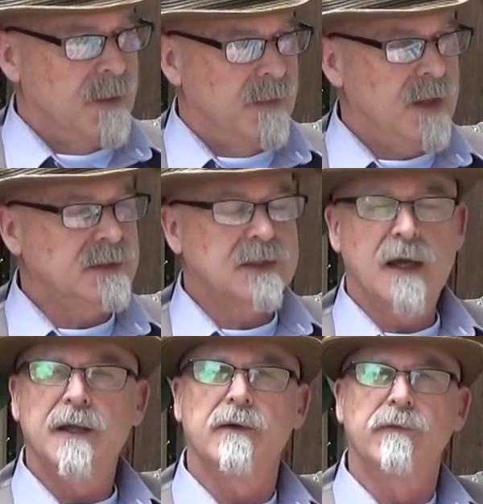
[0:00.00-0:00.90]
And that's
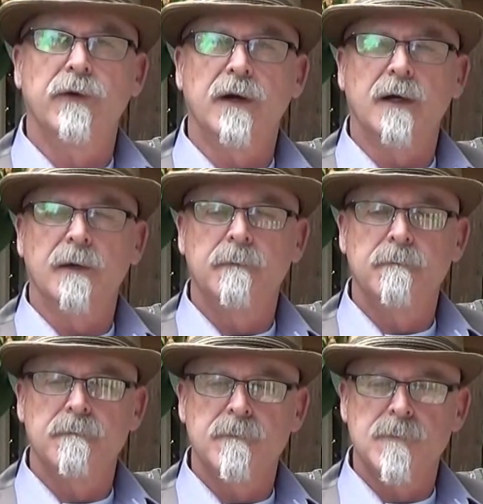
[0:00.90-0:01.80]
kind of
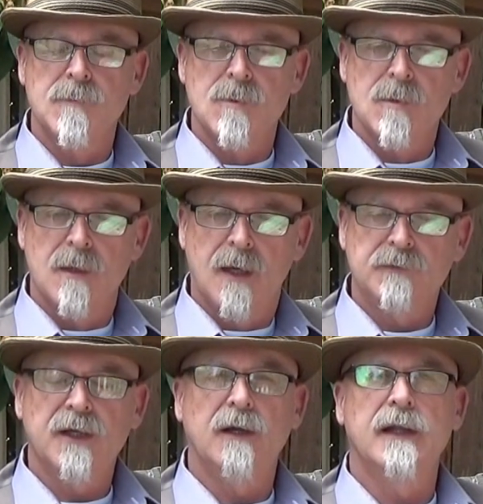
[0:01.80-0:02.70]

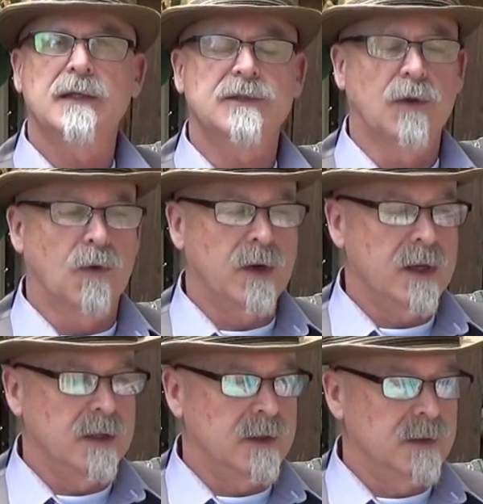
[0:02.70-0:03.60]
I'm telling you that
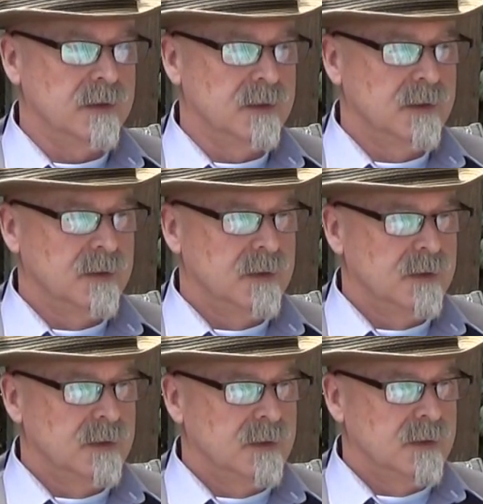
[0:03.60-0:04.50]
story.
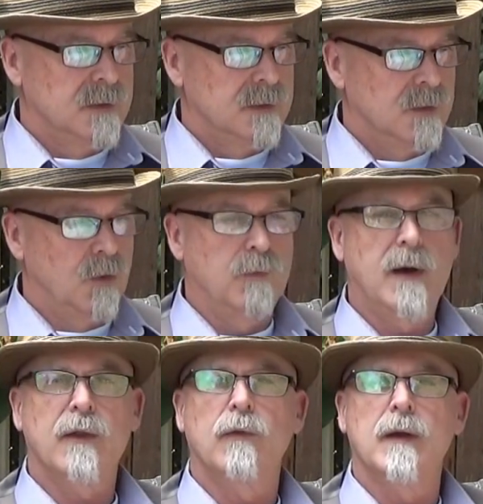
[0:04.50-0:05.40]
Oh,
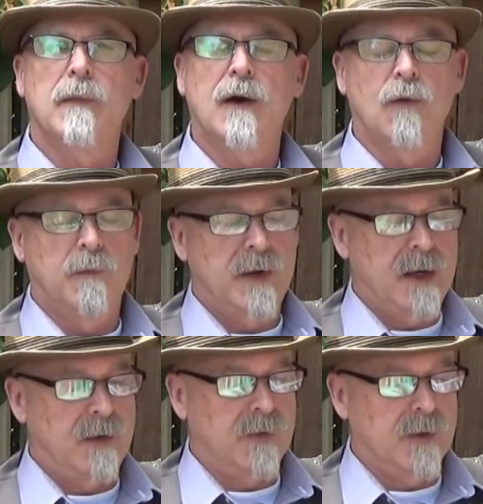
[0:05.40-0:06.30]
by the way, my old
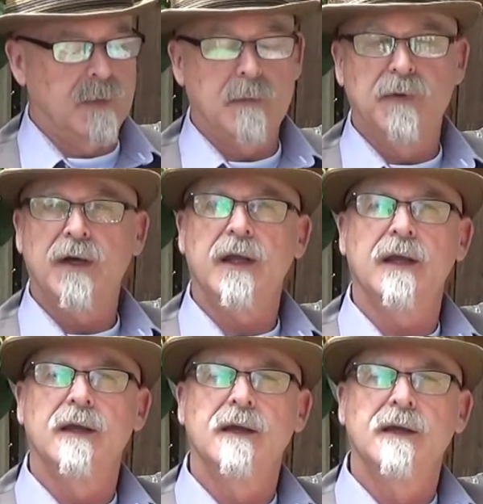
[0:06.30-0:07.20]
pal there, my
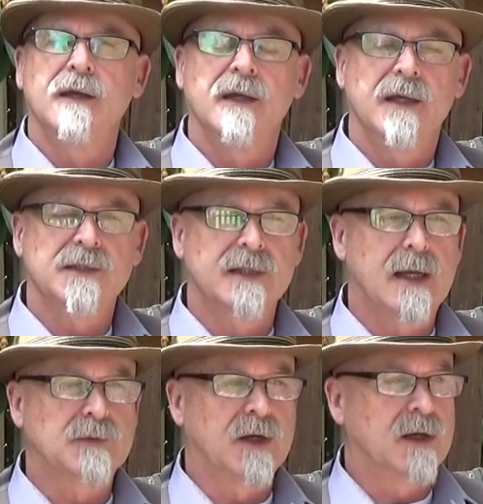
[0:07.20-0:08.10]
buddy, his
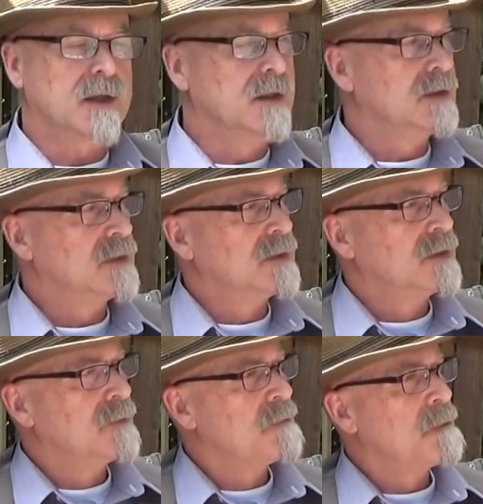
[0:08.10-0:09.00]
name's Huck.
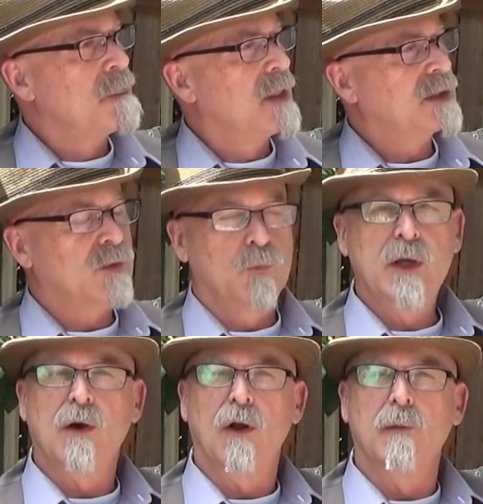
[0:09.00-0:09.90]
That's what
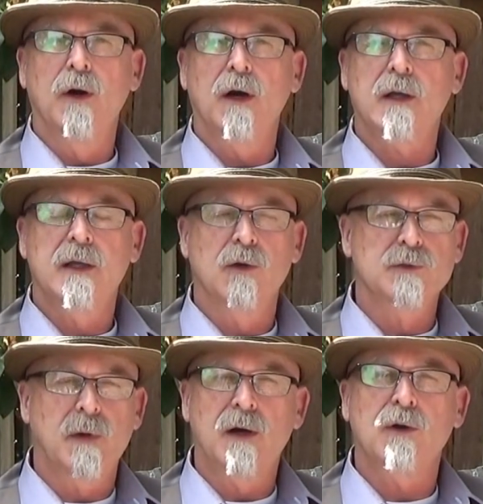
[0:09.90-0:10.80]
we call him, Huck. He
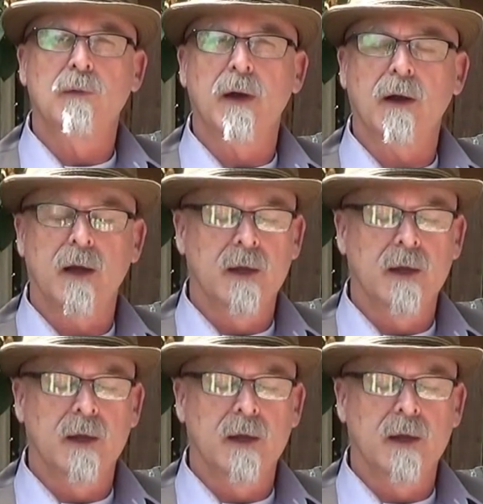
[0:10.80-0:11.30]
goes by Huckleberry.